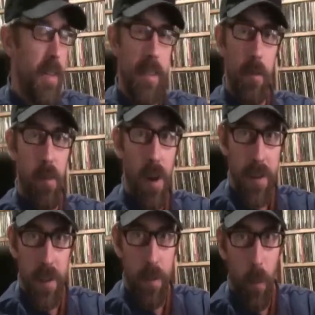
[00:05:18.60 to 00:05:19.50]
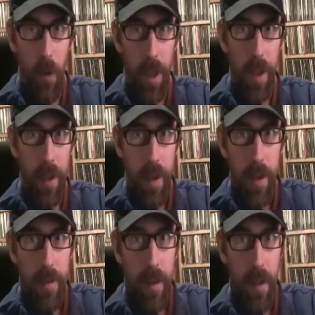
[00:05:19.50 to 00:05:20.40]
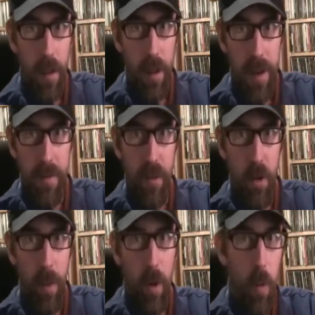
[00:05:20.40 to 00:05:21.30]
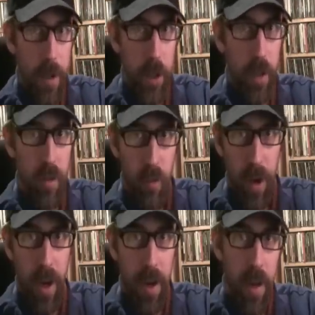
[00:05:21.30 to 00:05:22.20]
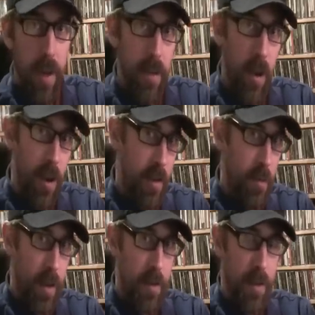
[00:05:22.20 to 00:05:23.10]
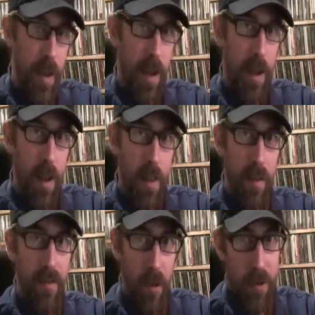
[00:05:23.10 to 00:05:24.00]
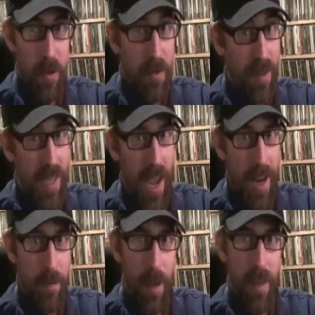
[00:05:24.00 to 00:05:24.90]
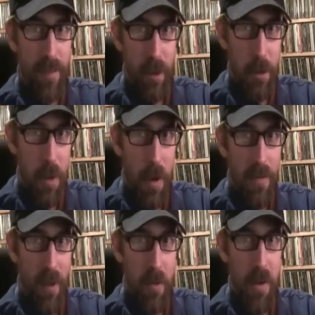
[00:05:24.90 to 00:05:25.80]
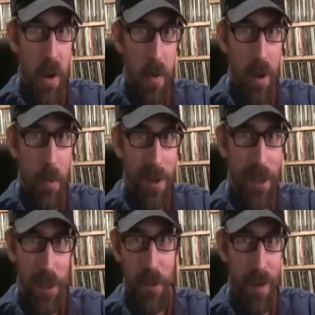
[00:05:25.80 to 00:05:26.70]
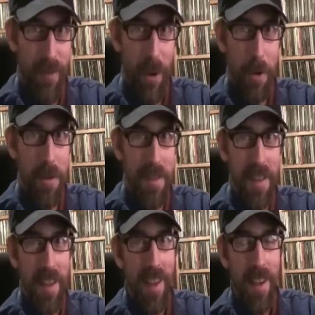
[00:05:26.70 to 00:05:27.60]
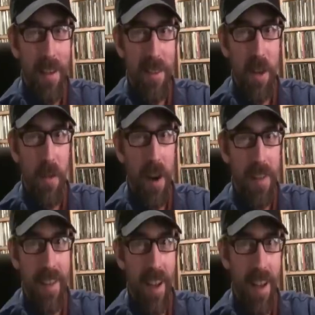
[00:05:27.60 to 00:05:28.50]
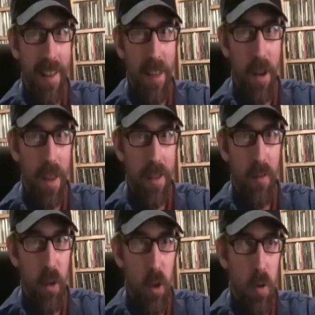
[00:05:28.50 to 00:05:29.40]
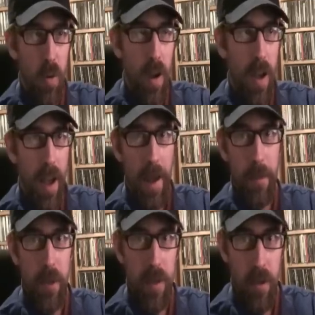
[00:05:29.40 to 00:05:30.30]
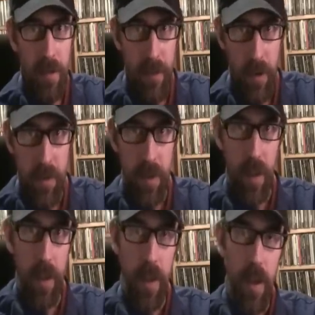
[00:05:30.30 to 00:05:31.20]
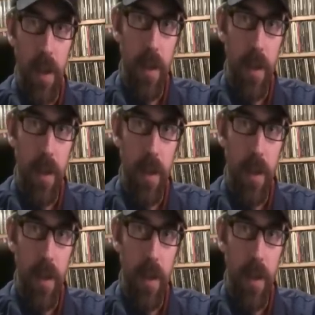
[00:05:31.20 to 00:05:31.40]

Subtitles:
Did some press this morning. Did a little interview about question three. Talked about the folks who have attacked me. The vote no on question three, folks. It was a great little interview. Emerson University.